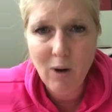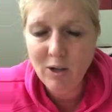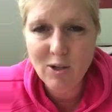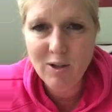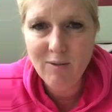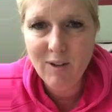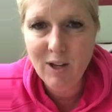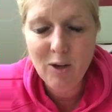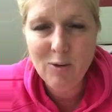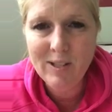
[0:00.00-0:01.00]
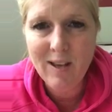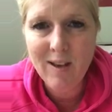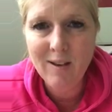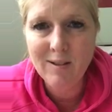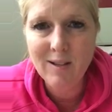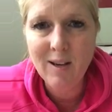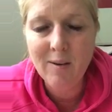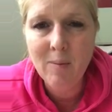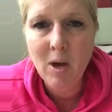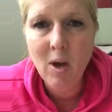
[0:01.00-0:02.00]
watch the videos, and
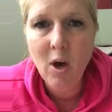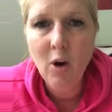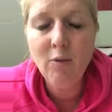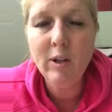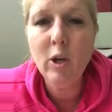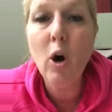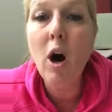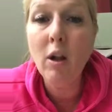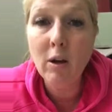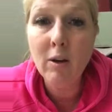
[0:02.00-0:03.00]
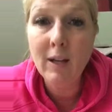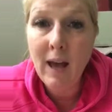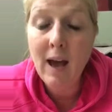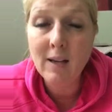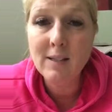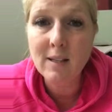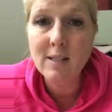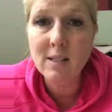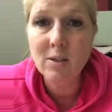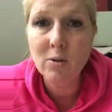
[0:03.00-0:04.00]
hopefully you all are in
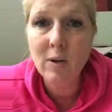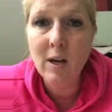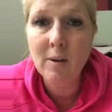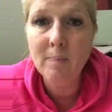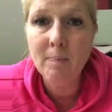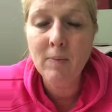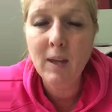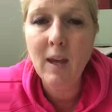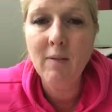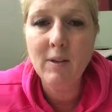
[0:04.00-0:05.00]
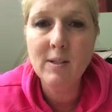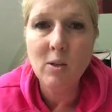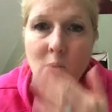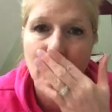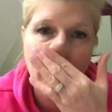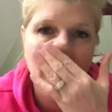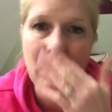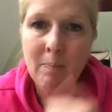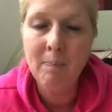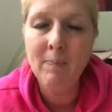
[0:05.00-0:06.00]
access to Canvas. So
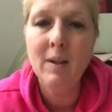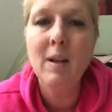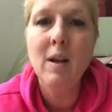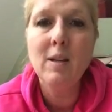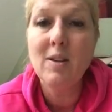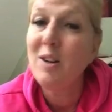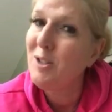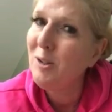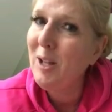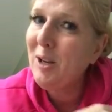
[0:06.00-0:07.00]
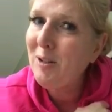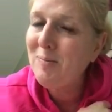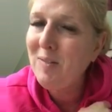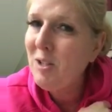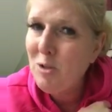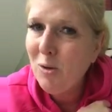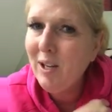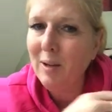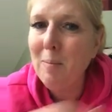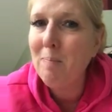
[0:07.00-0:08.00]
talk to you later.
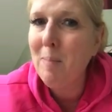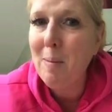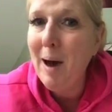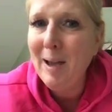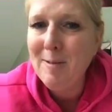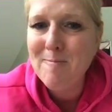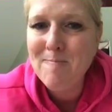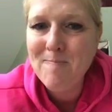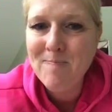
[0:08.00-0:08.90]
Enjoy. Bye-bye.